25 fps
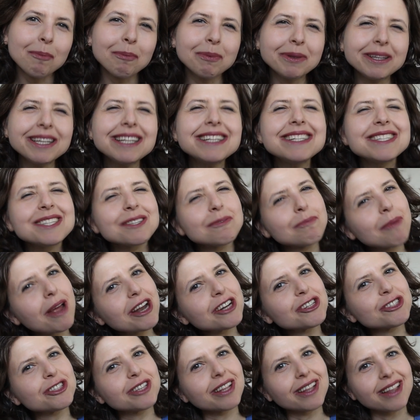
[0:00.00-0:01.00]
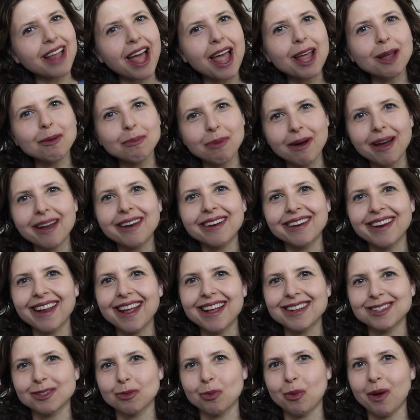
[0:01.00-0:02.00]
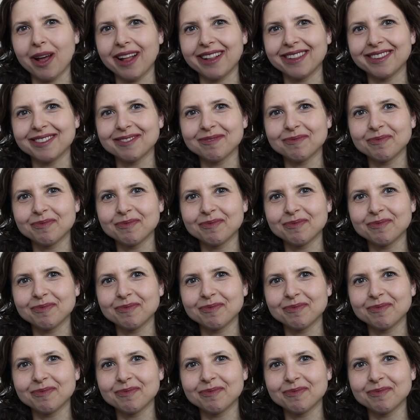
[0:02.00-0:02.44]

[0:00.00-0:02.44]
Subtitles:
please smash the like button as well.